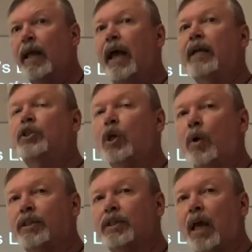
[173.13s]
And so
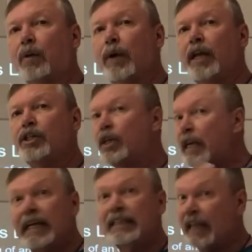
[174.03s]
acceleration
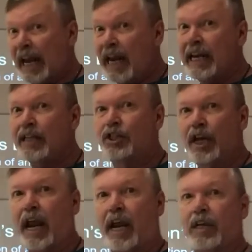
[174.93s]
is any
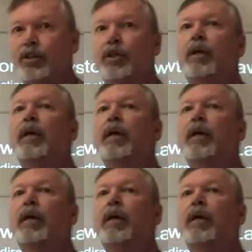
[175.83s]
change